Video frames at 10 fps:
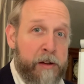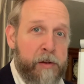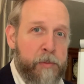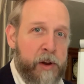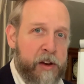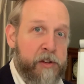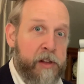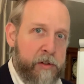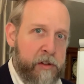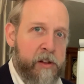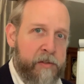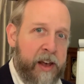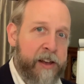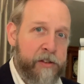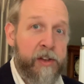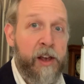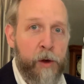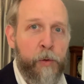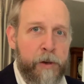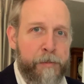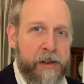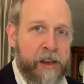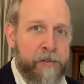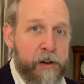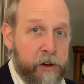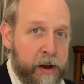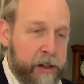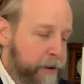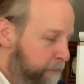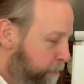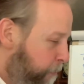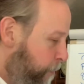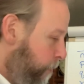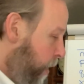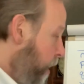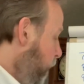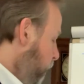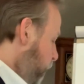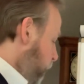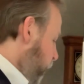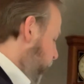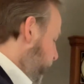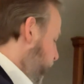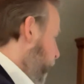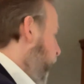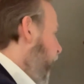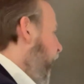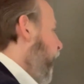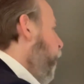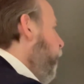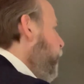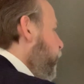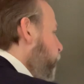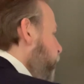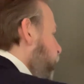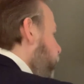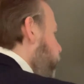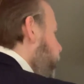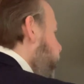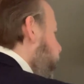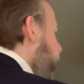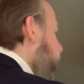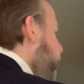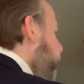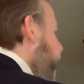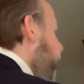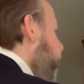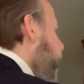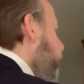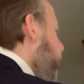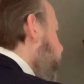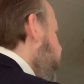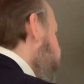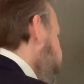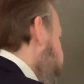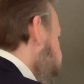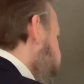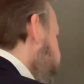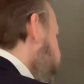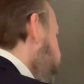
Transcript: it, we're actually using the values we've been given correctly. All right, now, I also know that I have to verify my conditions.